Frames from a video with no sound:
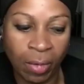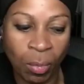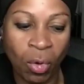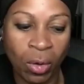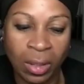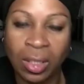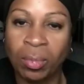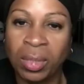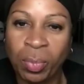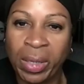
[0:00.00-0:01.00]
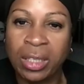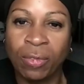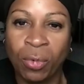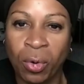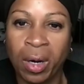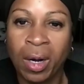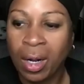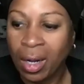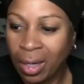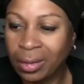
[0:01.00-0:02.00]
the more there's going to be space for
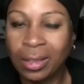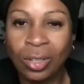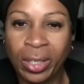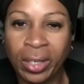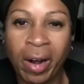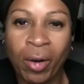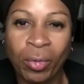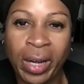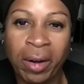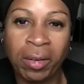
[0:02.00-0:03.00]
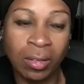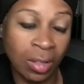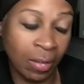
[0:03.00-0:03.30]
us to share our own narratives,